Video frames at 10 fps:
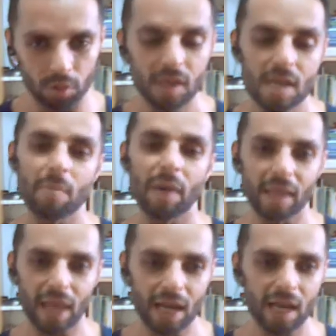By that
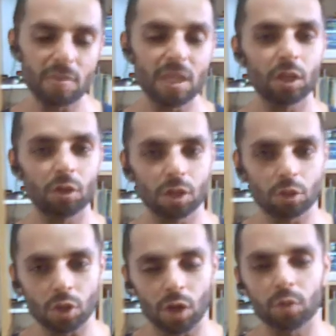I mean you need to
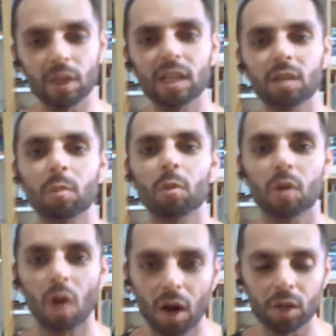start doing a little bit more
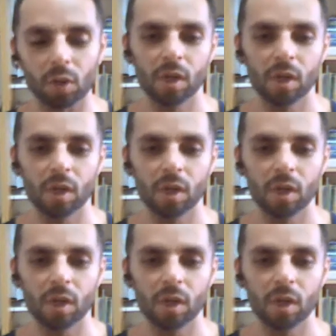cardio.